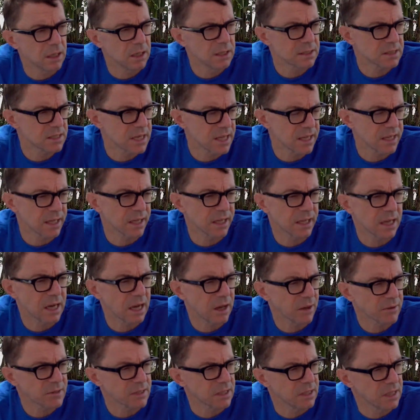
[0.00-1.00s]
seeking
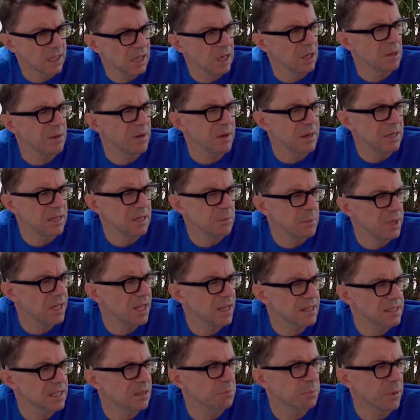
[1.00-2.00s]
out and
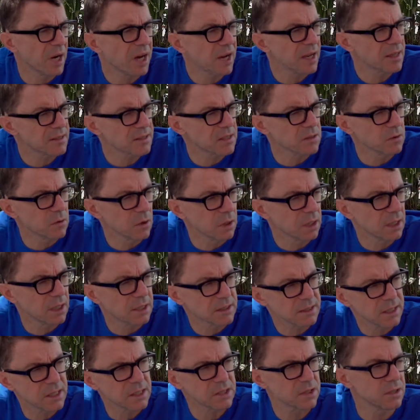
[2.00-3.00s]
eliminating bias in
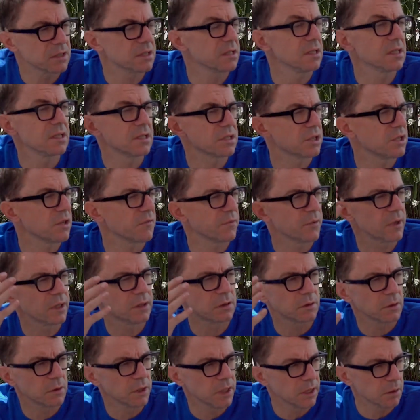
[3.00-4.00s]
organizations initiative we're
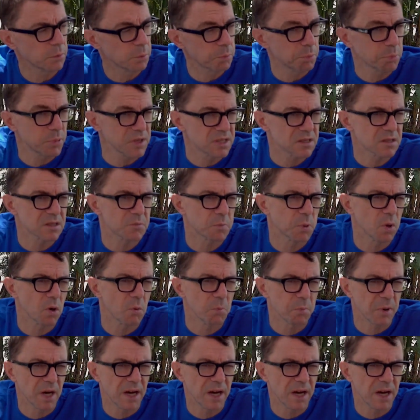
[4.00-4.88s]
calling Business Beyond